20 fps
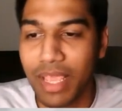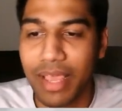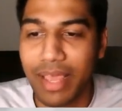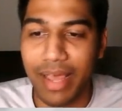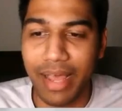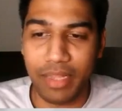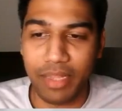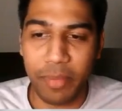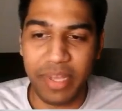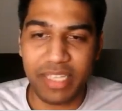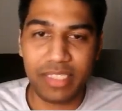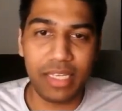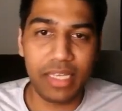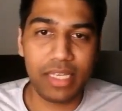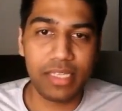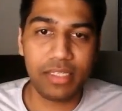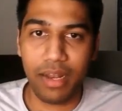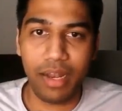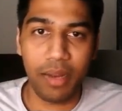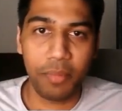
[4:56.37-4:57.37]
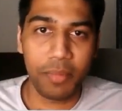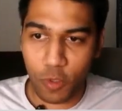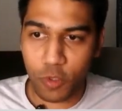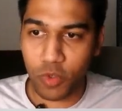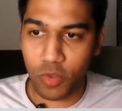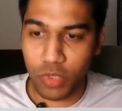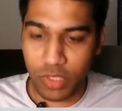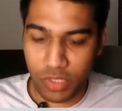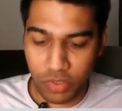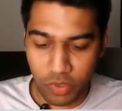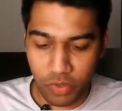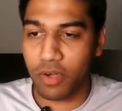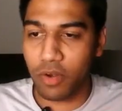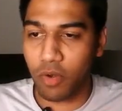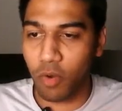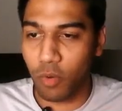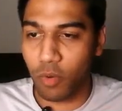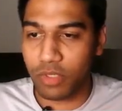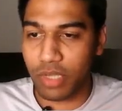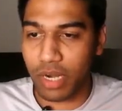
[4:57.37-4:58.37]
And the best thing is, let me show this to you.
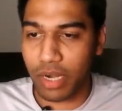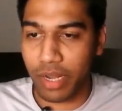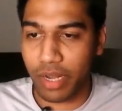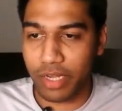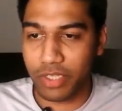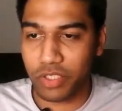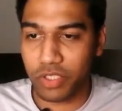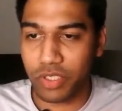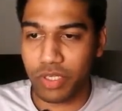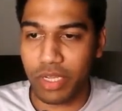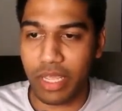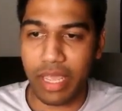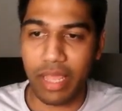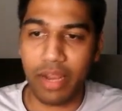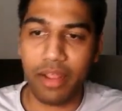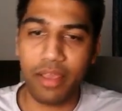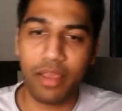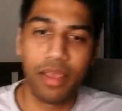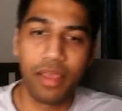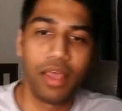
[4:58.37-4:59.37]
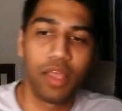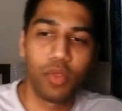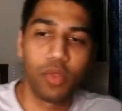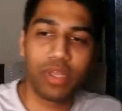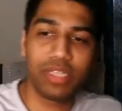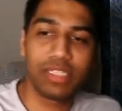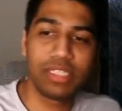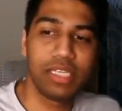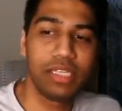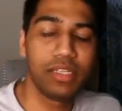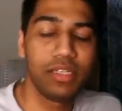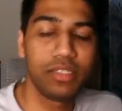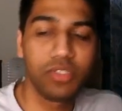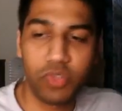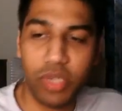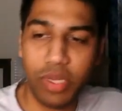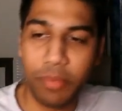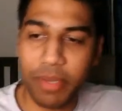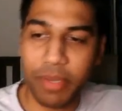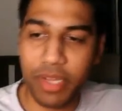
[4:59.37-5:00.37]
Close attention here. we can see the streaming